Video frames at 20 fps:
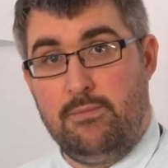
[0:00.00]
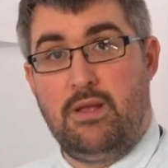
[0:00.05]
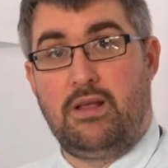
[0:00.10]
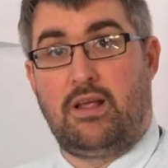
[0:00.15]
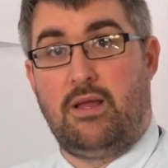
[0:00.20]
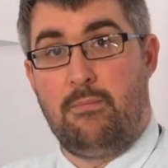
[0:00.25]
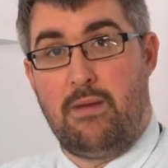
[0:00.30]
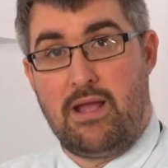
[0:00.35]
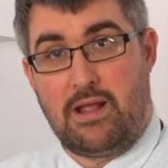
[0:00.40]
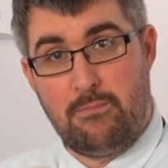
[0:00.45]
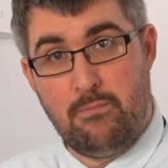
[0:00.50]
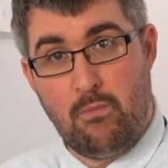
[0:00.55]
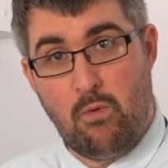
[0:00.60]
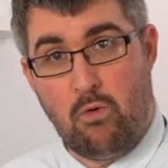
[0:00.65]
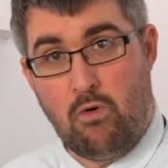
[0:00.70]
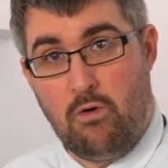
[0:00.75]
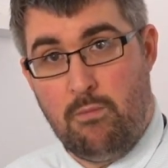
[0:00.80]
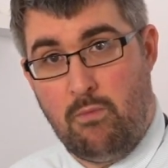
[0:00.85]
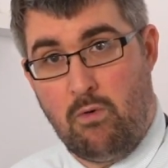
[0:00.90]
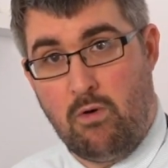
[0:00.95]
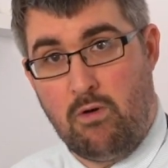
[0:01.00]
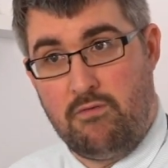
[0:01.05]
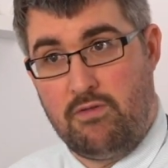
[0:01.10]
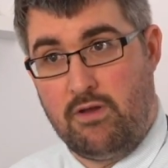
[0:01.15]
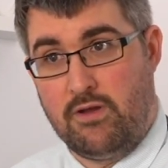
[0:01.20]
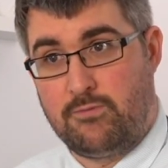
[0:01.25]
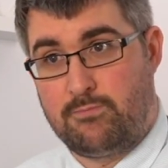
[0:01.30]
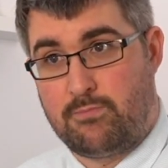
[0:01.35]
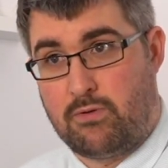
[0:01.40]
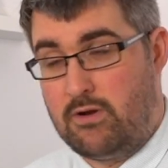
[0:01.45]
It can make more and more of
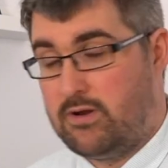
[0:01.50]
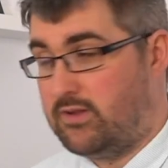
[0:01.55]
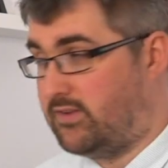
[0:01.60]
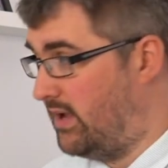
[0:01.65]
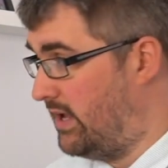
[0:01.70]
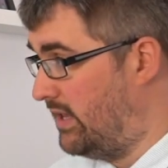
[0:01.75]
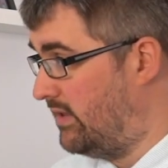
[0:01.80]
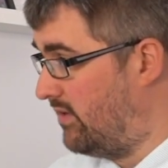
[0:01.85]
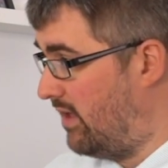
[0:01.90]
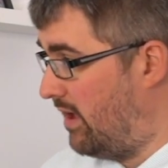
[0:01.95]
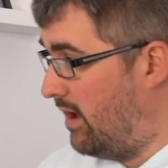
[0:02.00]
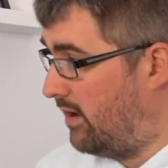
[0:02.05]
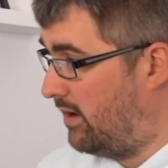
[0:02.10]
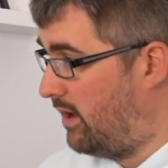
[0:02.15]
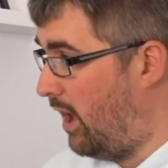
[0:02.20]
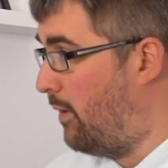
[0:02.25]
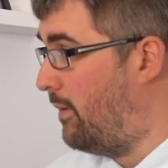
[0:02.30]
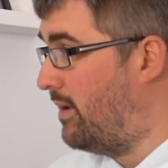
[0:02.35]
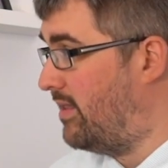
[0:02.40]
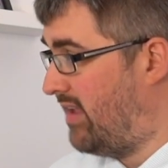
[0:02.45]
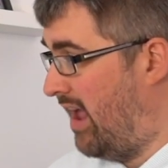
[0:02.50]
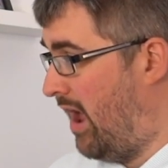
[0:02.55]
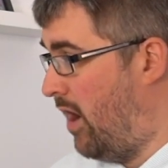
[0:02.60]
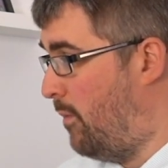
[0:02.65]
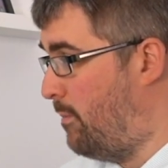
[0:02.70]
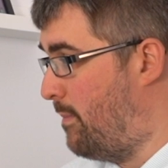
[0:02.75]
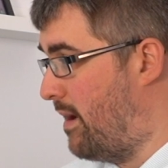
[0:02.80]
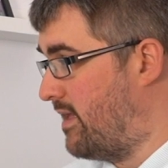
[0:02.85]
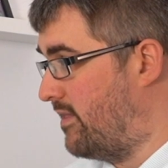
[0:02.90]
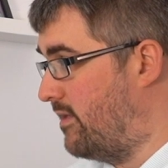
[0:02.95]
those proteins that go in to
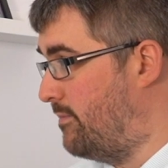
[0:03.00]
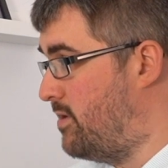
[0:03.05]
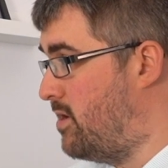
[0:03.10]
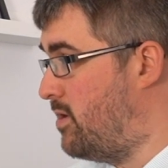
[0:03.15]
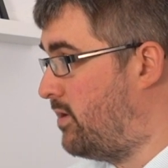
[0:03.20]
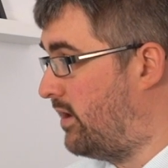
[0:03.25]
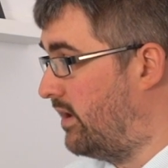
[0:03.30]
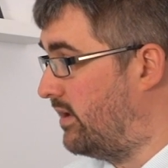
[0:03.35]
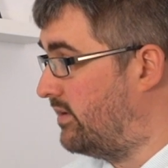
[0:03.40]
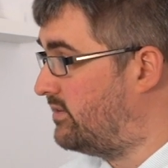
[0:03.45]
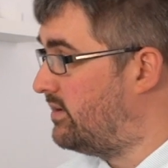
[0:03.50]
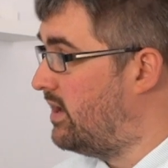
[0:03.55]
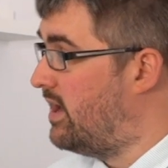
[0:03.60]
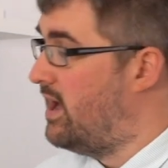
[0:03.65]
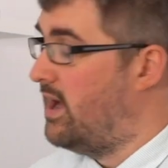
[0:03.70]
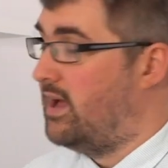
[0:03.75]
help make the mucus,